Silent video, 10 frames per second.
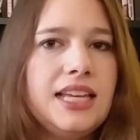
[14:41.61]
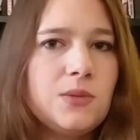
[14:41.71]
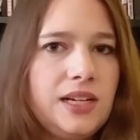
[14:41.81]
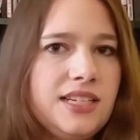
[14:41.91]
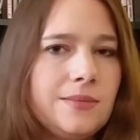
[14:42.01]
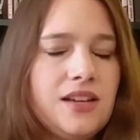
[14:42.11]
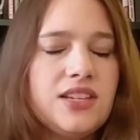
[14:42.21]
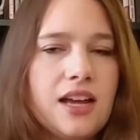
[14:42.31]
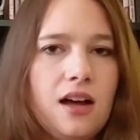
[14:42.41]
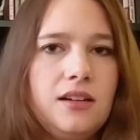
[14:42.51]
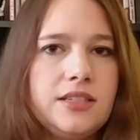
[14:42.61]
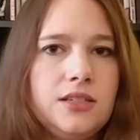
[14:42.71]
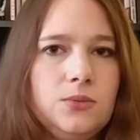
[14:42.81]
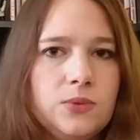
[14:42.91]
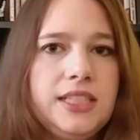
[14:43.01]
As well as Maeve's, I
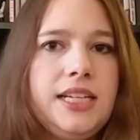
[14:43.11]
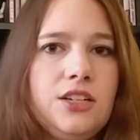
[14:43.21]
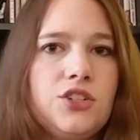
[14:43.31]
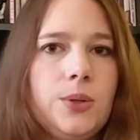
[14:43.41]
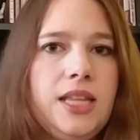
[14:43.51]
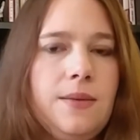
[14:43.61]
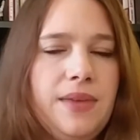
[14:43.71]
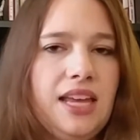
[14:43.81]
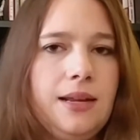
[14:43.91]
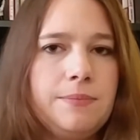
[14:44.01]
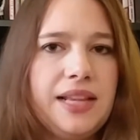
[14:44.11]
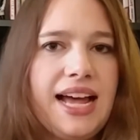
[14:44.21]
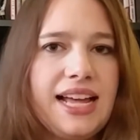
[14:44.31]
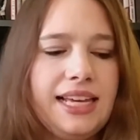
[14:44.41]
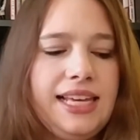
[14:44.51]
also really enjoyed the Man in
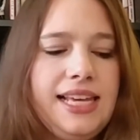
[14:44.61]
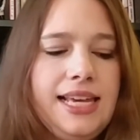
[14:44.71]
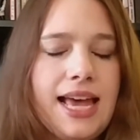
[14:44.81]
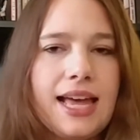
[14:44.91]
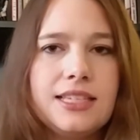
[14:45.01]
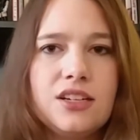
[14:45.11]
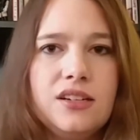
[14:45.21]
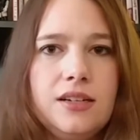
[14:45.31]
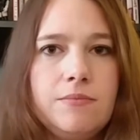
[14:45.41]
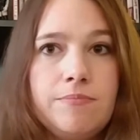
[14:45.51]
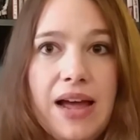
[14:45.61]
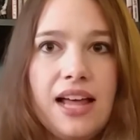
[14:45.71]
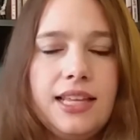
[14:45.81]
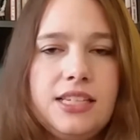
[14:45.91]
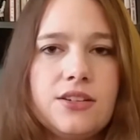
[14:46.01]
Black. He adds a good
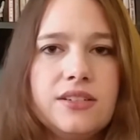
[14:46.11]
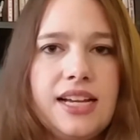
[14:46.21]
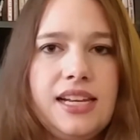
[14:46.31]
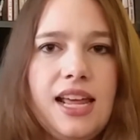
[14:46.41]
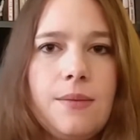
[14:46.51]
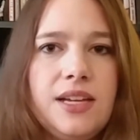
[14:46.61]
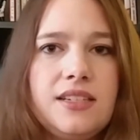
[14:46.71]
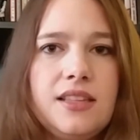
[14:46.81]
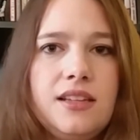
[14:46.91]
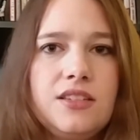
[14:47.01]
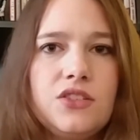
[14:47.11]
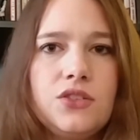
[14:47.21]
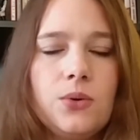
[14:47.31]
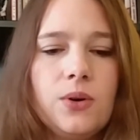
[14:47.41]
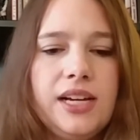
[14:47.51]
balance or dynamic to this
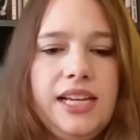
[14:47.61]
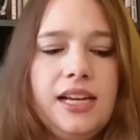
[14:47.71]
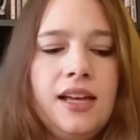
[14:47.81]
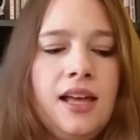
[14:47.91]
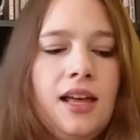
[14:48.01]
story,